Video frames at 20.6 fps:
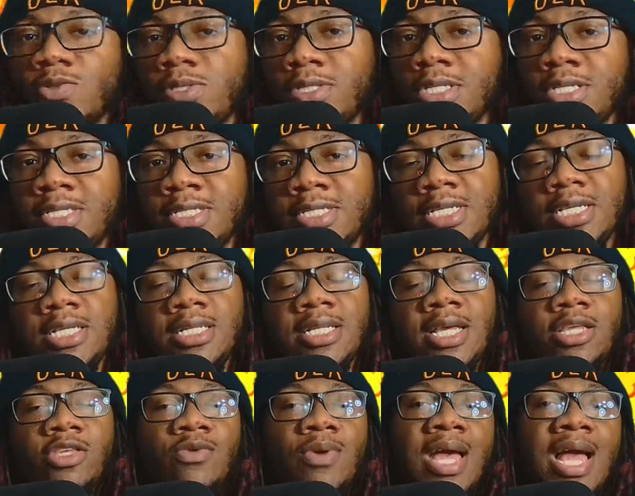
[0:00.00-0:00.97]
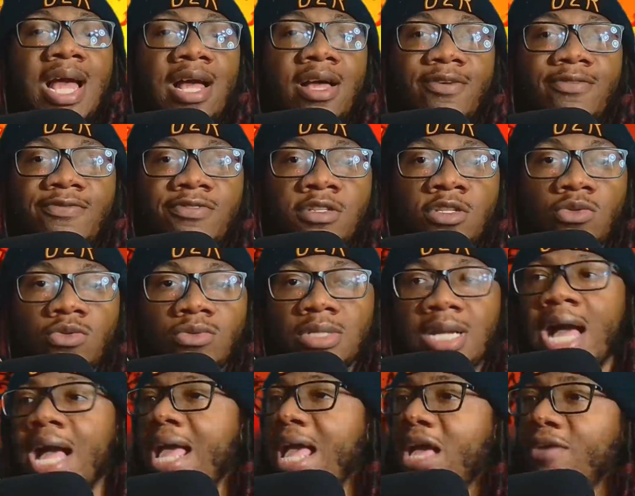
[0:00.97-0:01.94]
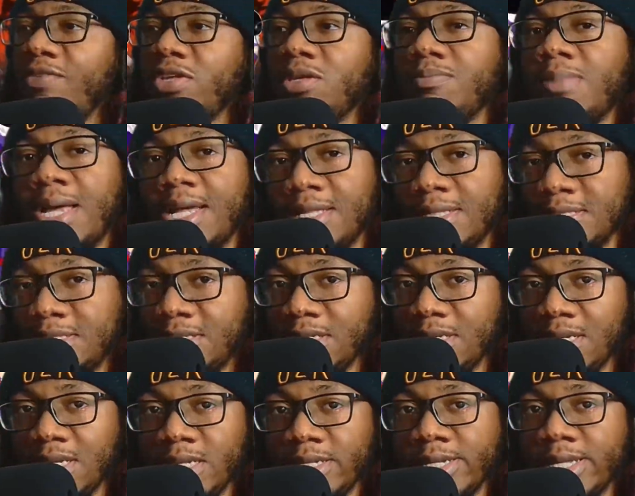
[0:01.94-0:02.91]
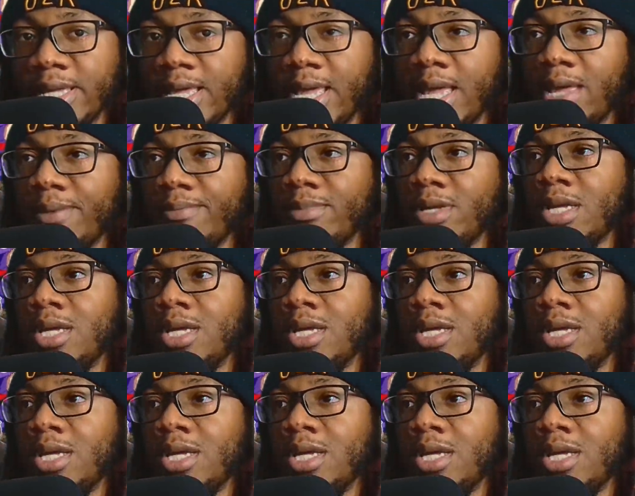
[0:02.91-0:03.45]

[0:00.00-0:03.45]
the scene that you have. So not having balancing in the game,